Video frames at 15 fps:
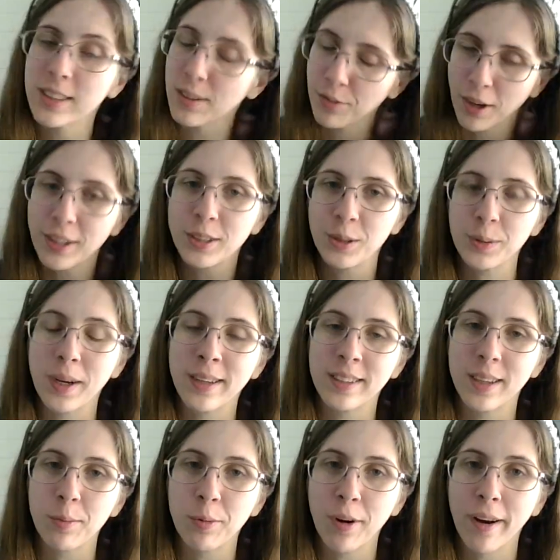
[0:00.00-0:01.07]
if I do end
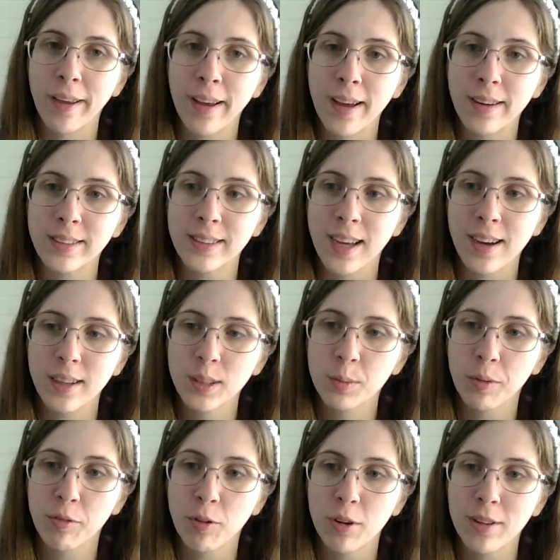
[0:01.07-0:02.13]
up running out of socks
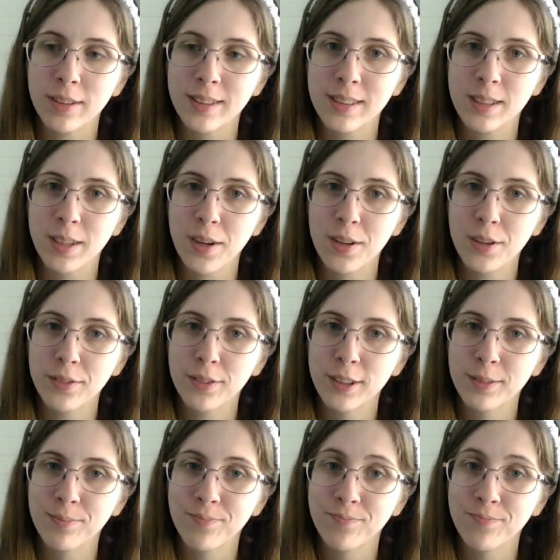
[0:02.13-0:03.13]
before this is all over.